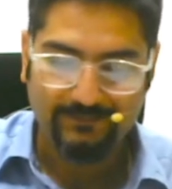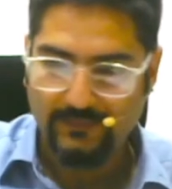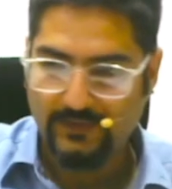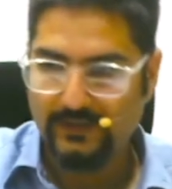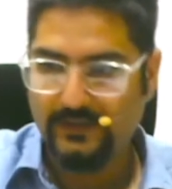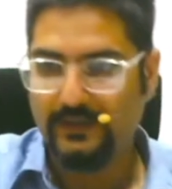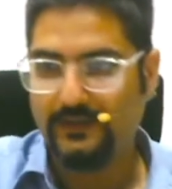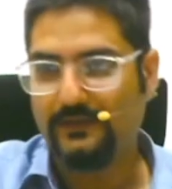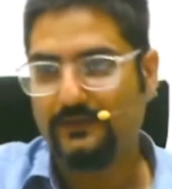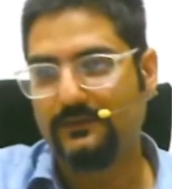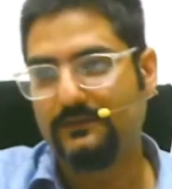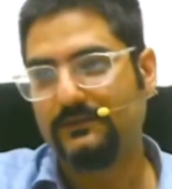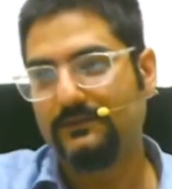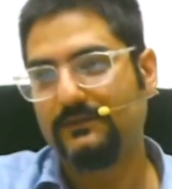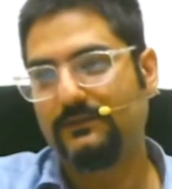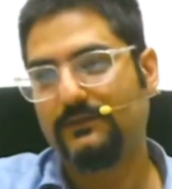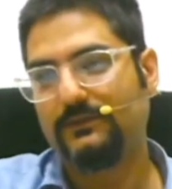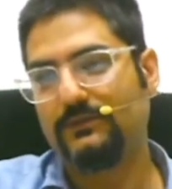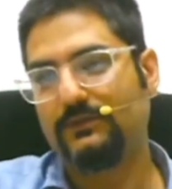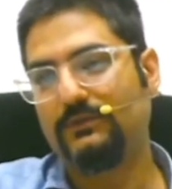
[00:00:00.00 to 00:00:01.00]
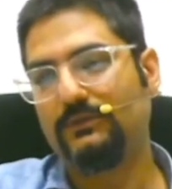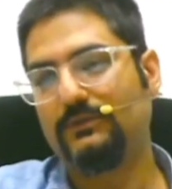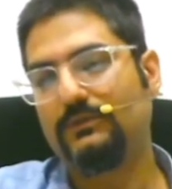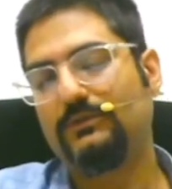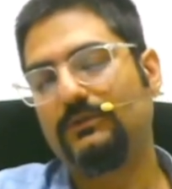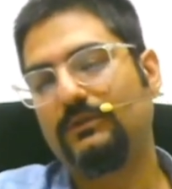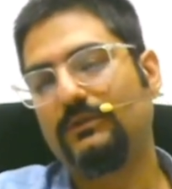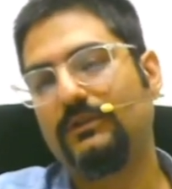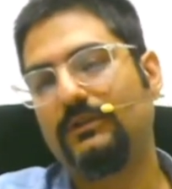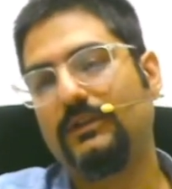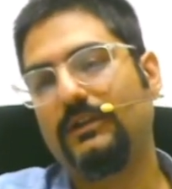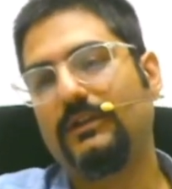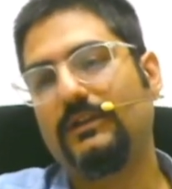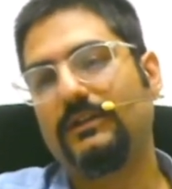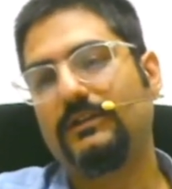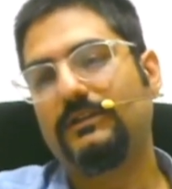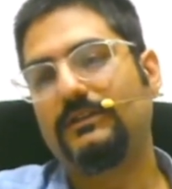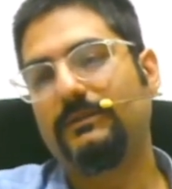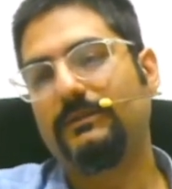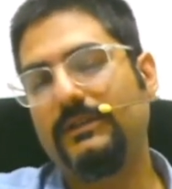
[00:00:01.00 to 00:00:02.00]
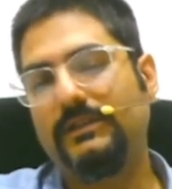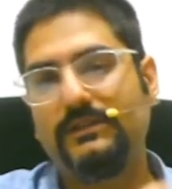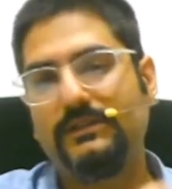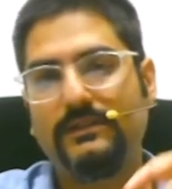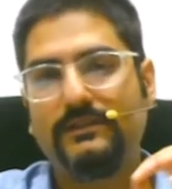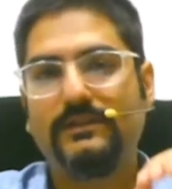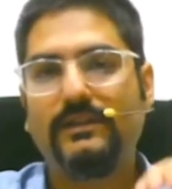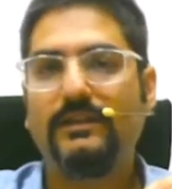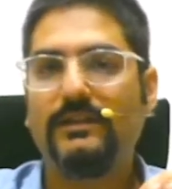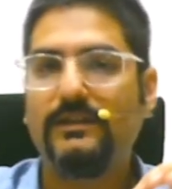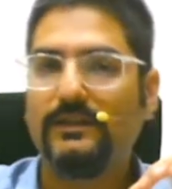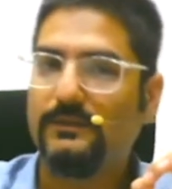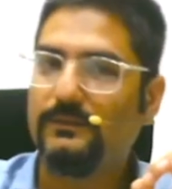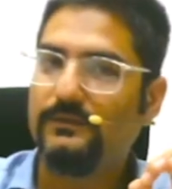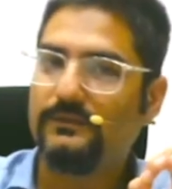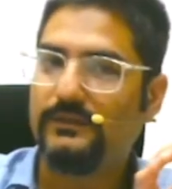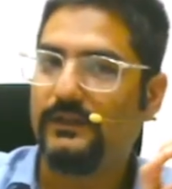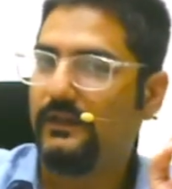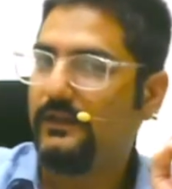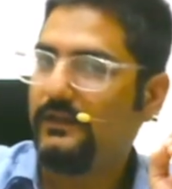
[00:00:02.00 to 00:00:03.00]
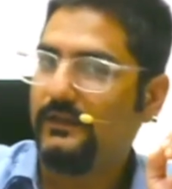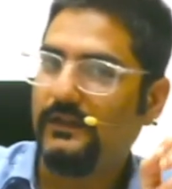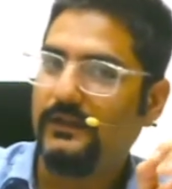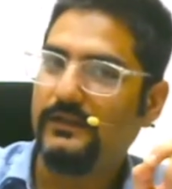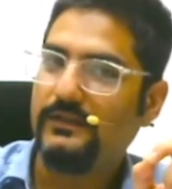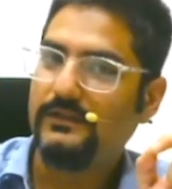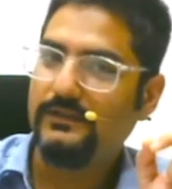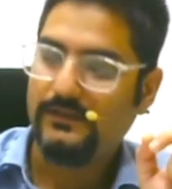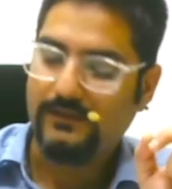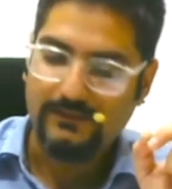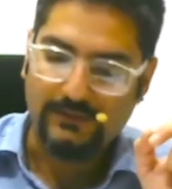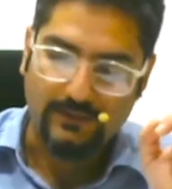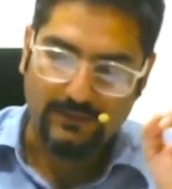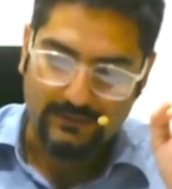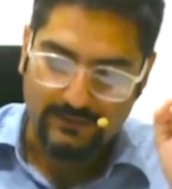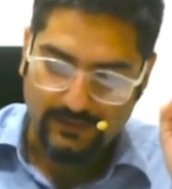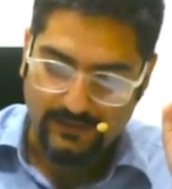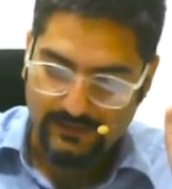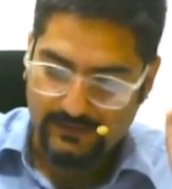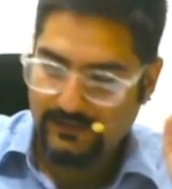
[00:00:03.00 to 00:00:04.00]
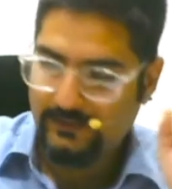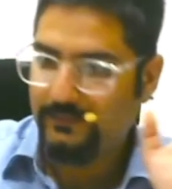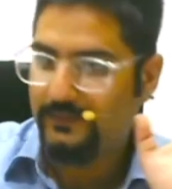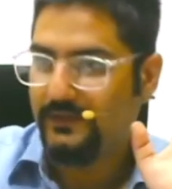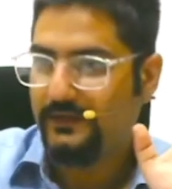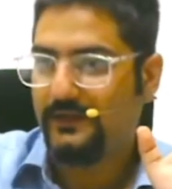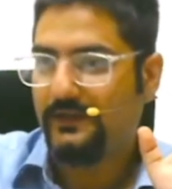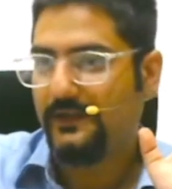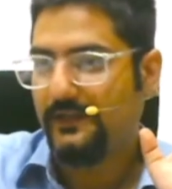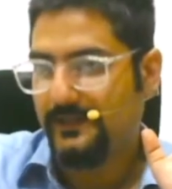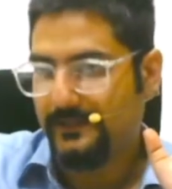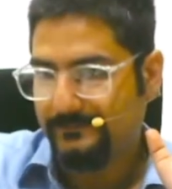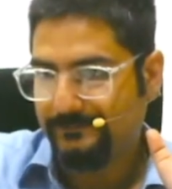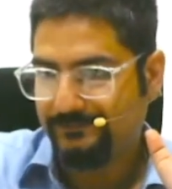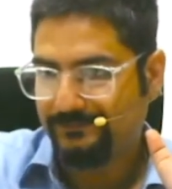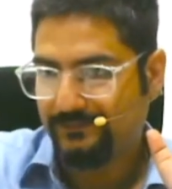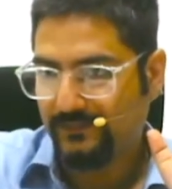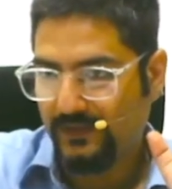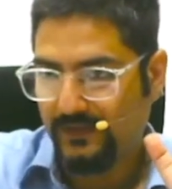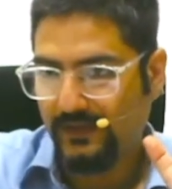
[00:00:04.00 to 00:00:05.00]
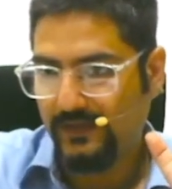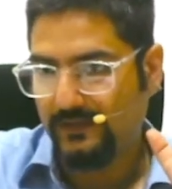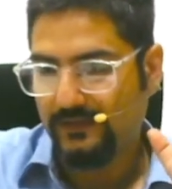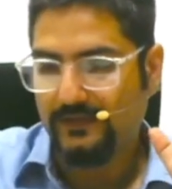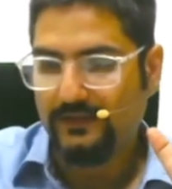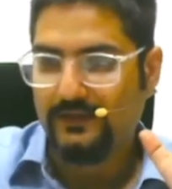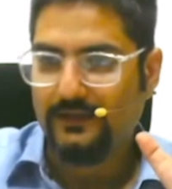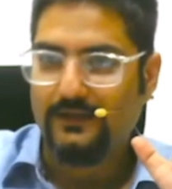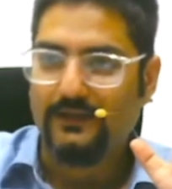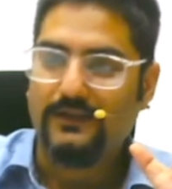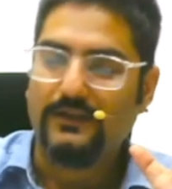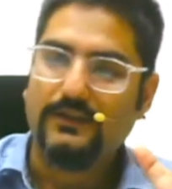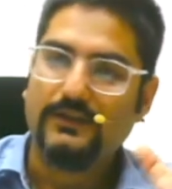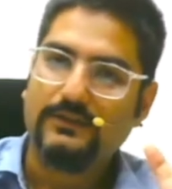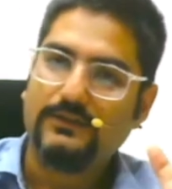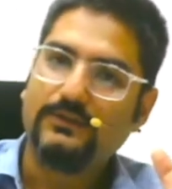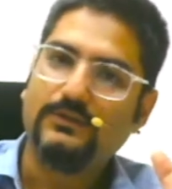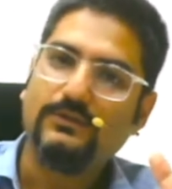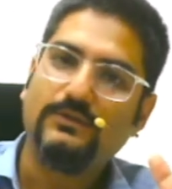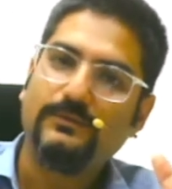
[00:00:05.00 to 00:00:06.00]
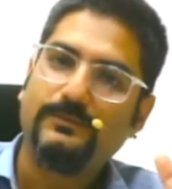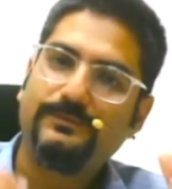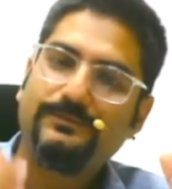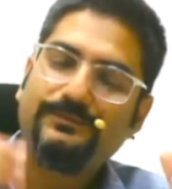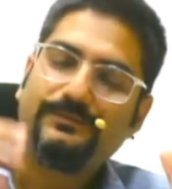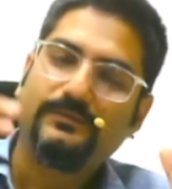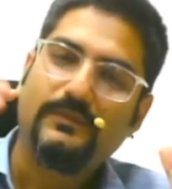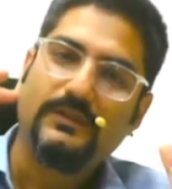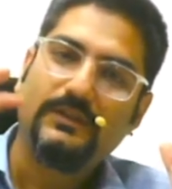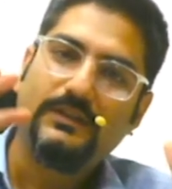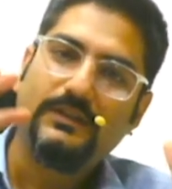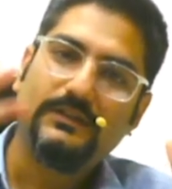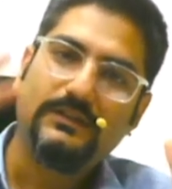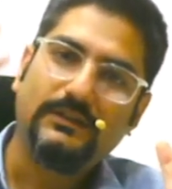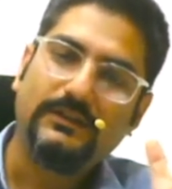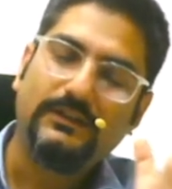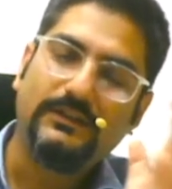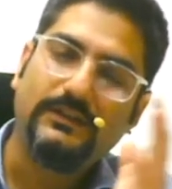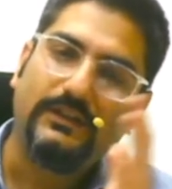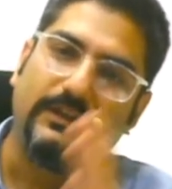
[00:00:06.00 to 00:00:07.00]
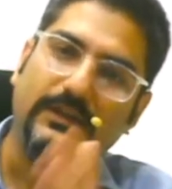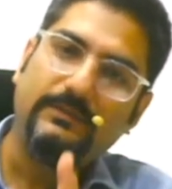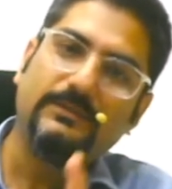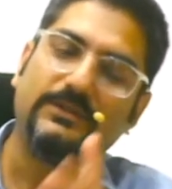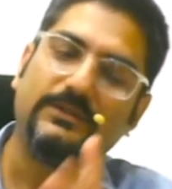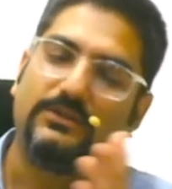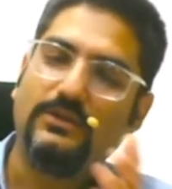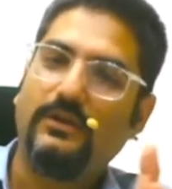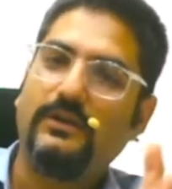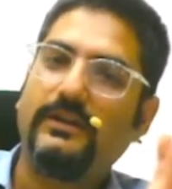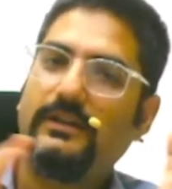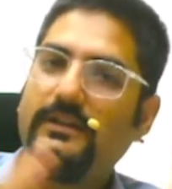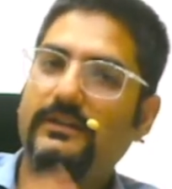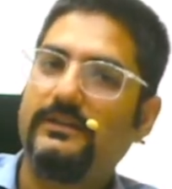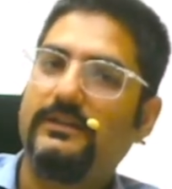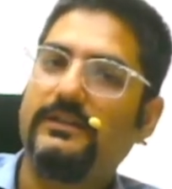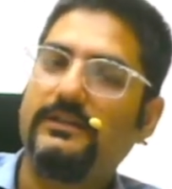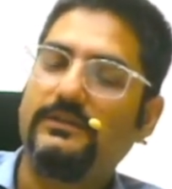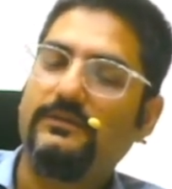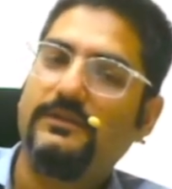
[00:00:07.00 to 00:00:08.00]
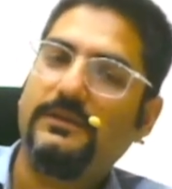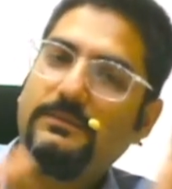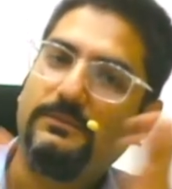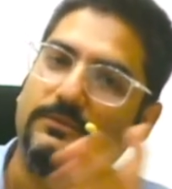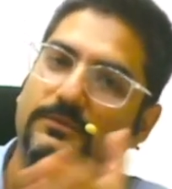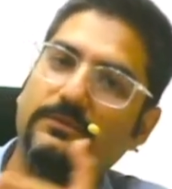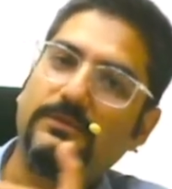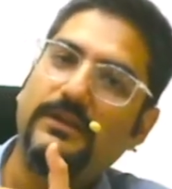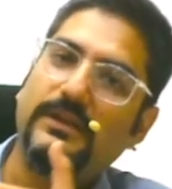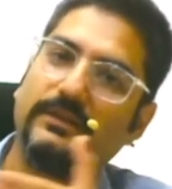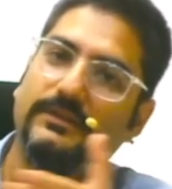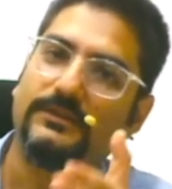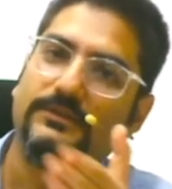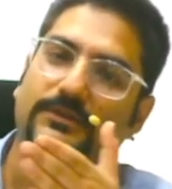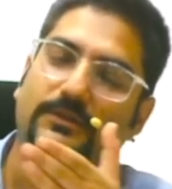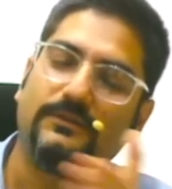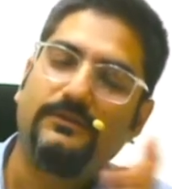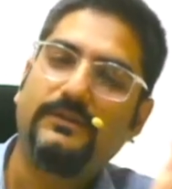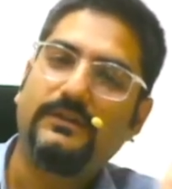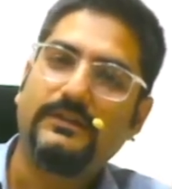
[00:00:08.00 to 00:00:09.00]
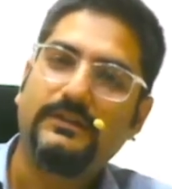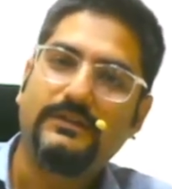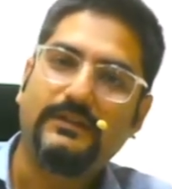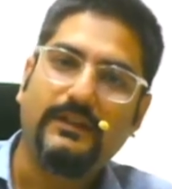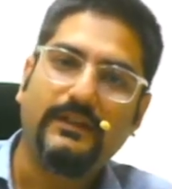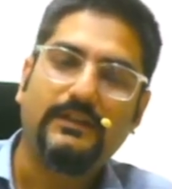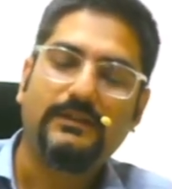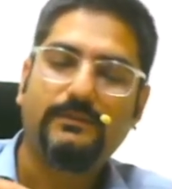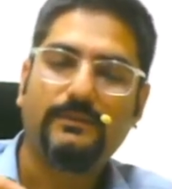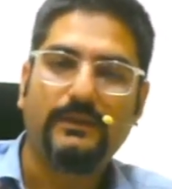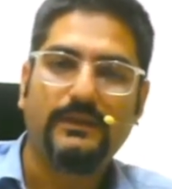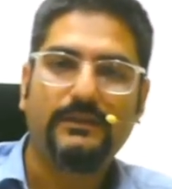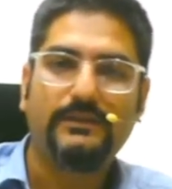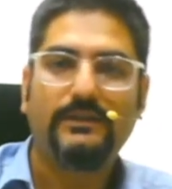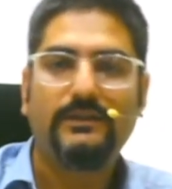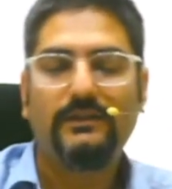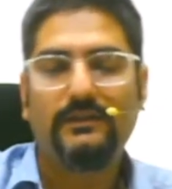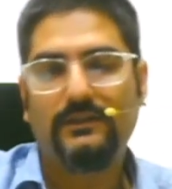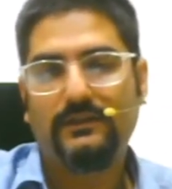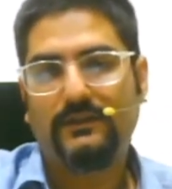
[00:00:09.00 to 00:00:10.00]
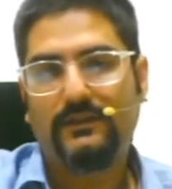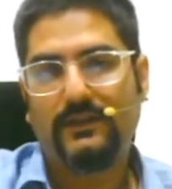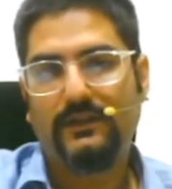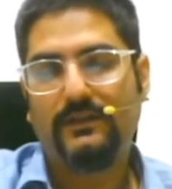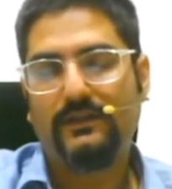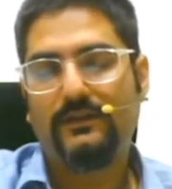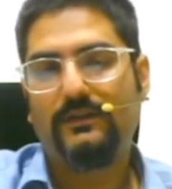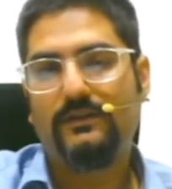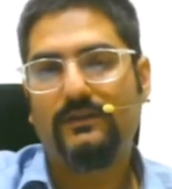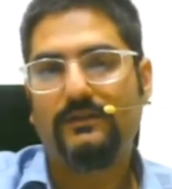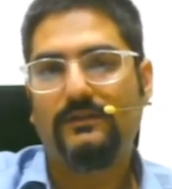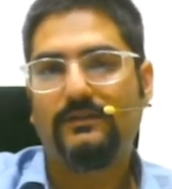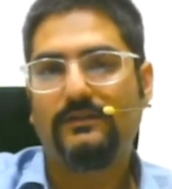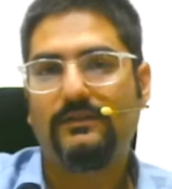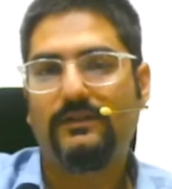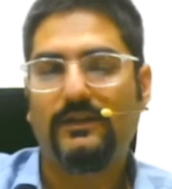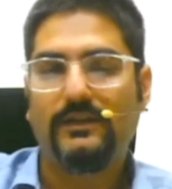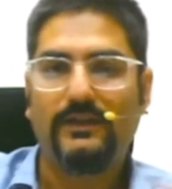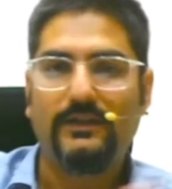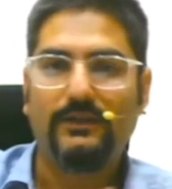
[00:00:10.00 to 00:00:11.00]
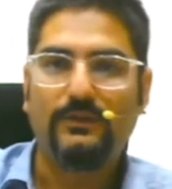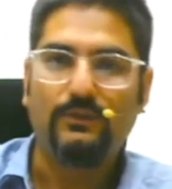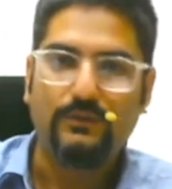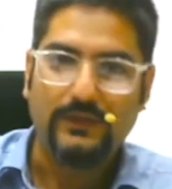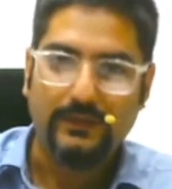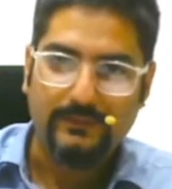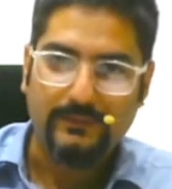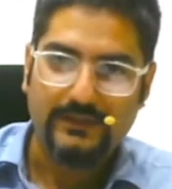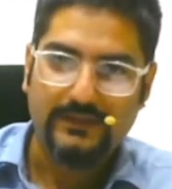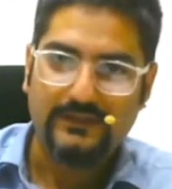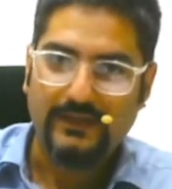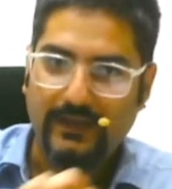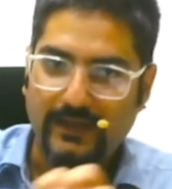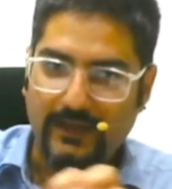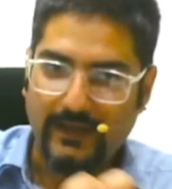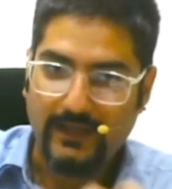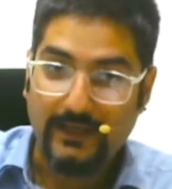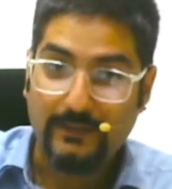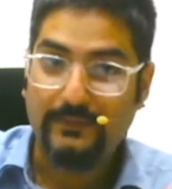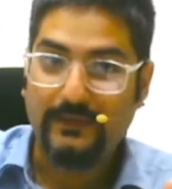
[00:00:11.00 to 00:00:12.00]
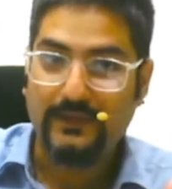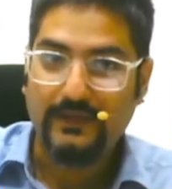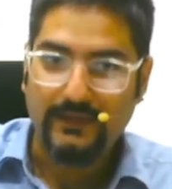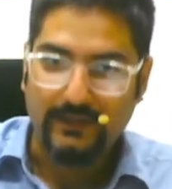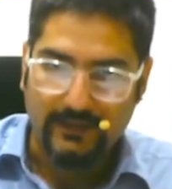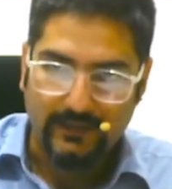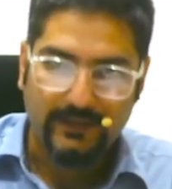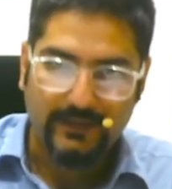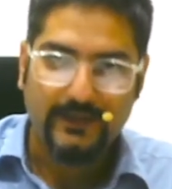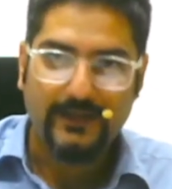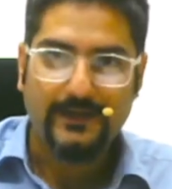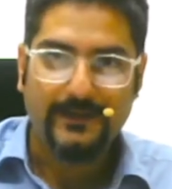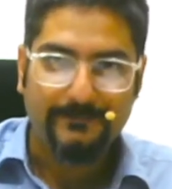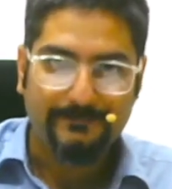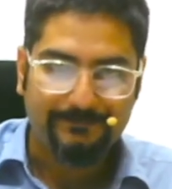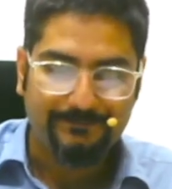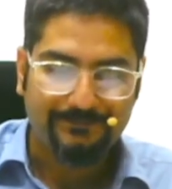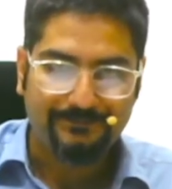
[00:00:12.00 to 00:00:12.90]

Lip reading: right? So the BCCI income of selling tickets is also exempt in India, right? So these are the three majority things where mobilization of funds takes place in cricket tournaments like IPL in India,